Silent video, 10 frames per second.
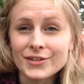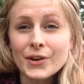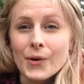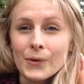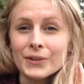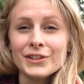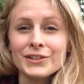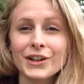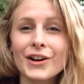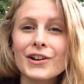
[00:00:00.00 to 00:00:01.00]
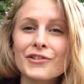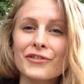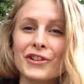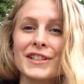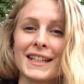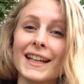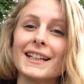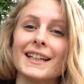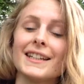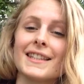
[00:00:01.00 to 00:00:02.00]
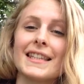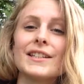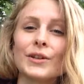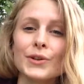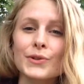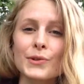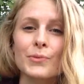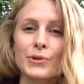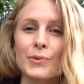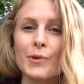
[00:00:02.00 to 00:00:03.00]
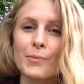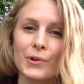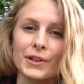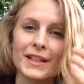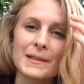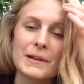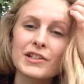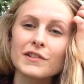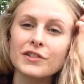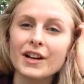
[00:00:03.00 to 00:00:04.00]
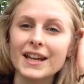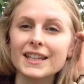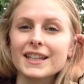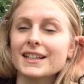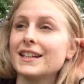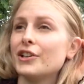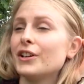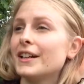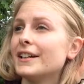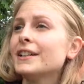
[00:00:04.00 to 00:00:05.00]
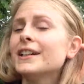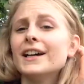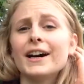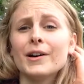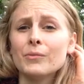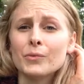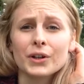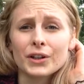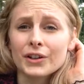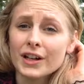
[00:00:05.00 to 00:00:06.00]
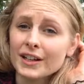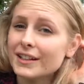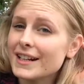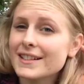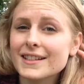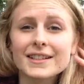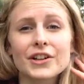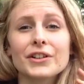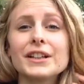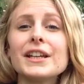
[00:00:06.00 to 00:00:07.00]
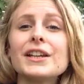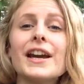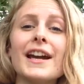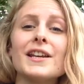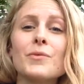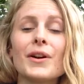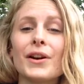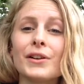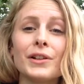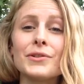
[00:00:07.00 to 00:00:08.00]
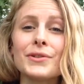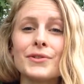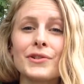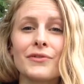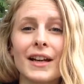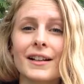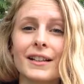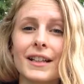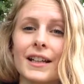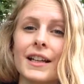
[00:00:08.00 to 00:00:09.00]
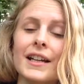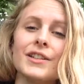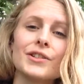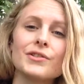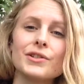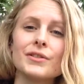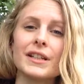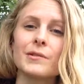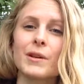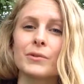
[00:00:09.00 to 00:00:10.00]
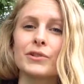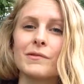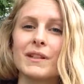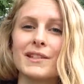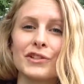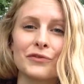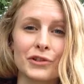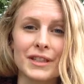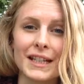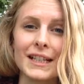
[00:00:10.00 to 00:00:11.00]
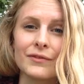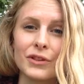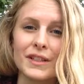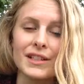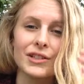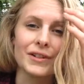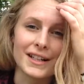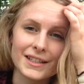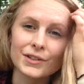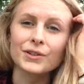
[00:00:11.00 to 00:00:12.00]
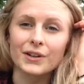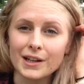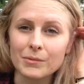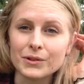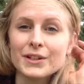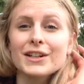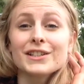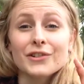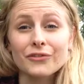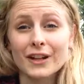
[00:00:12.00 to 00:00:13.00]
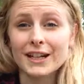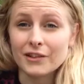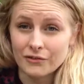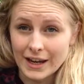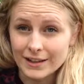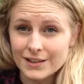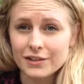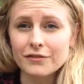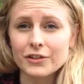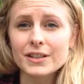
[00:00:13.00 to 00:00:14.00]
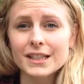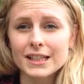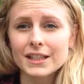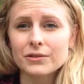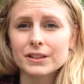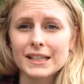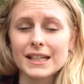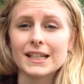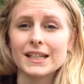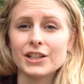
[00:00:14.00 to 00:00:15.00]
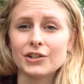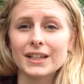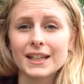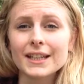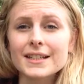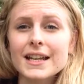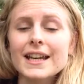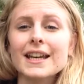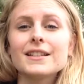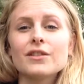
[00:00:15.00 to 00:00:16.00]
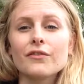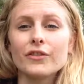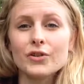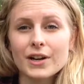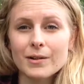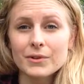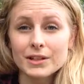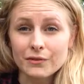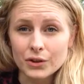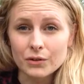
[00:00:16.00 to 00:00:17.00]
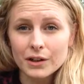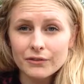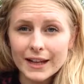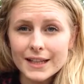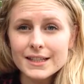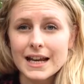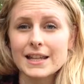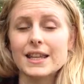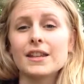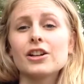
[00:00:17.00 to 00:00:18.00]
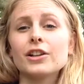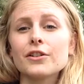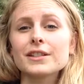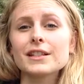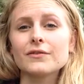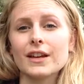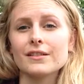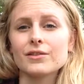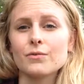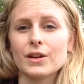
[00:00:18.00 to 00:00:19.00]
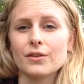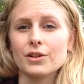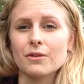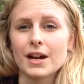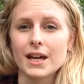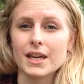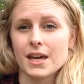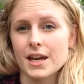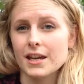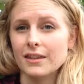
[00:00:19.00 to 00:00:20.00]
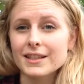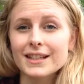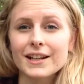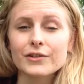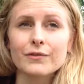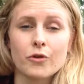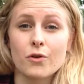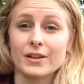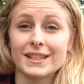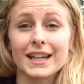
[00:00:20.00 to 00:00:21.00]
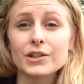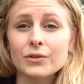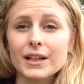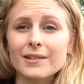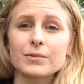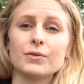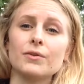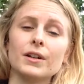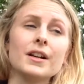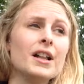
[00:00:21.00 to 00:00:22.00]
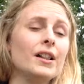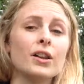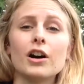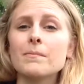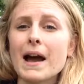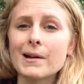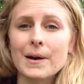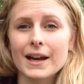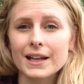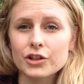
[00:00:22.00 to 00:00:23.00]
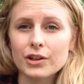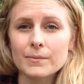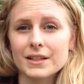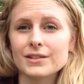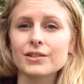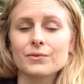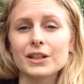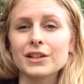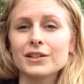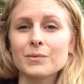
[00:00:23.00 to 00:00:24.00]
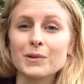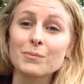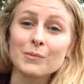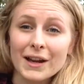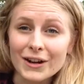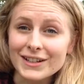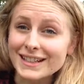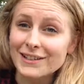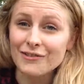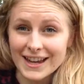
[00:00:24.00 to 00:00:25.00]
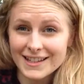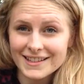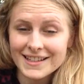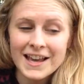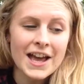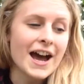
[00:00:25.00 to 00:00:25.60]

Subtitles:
So, dog first aid kits. These are super important, especially if you're hiking in an area where you're not necessarily anywhere close to a vet clinic. So you do need to be able to administer first aid if you need to until you're able to find a vet. So the first thing that you will need in your kit is the phone numbers of your vet and then the closest vet to where you are hiking. And this counts for day trips or long backpacking trips. It's just really good to be prepared in advance.